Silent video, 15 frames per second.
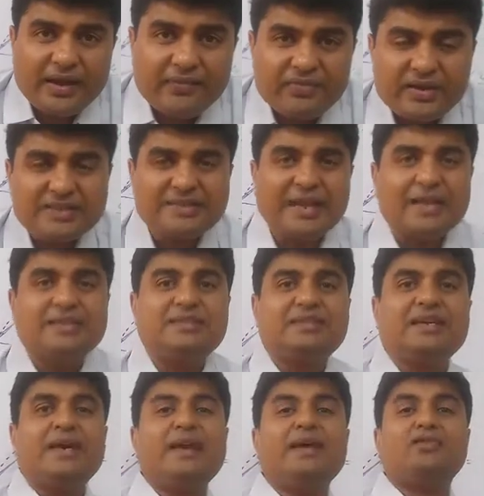if the
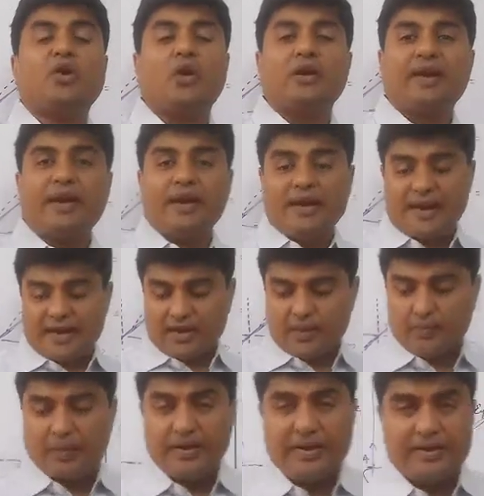sunset has already
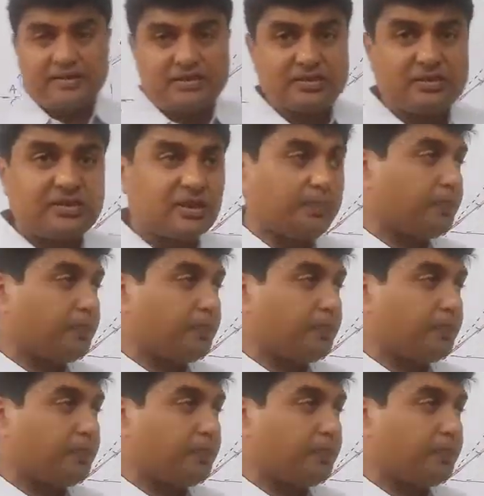taken place, the